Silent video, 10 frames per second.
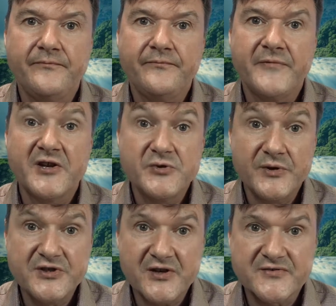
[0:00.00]
As you
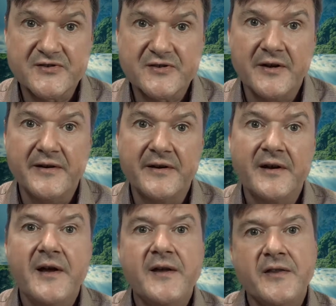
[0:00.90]
adjust the slider,
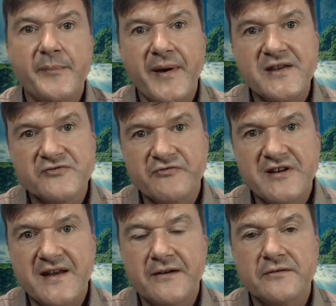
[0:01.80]
the pace
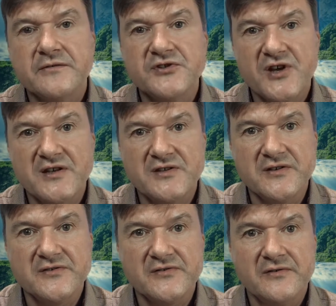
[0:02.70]
readout
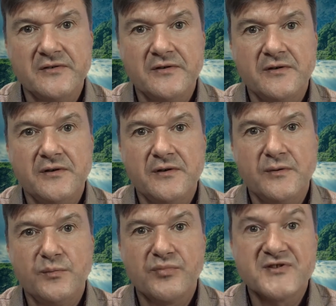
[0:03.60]
changes.
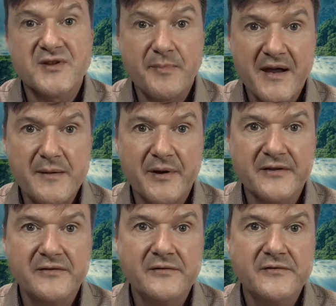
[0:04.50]
Press the play
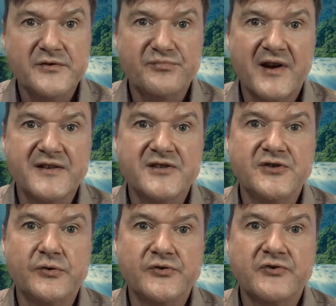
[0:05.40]
button to
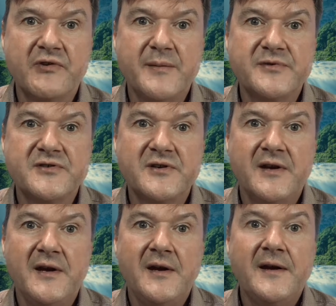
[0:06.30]
practice your script
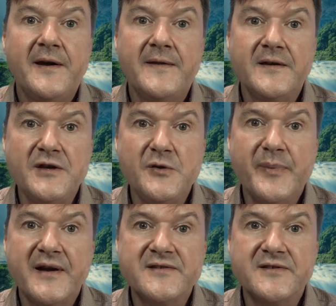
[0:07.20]
at the new
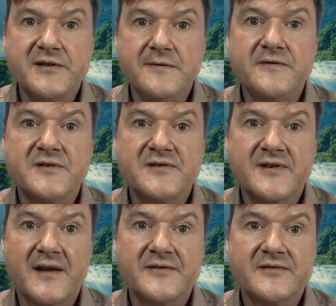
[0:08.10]
pace that you've just
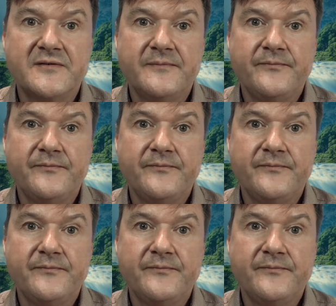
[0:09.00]
set.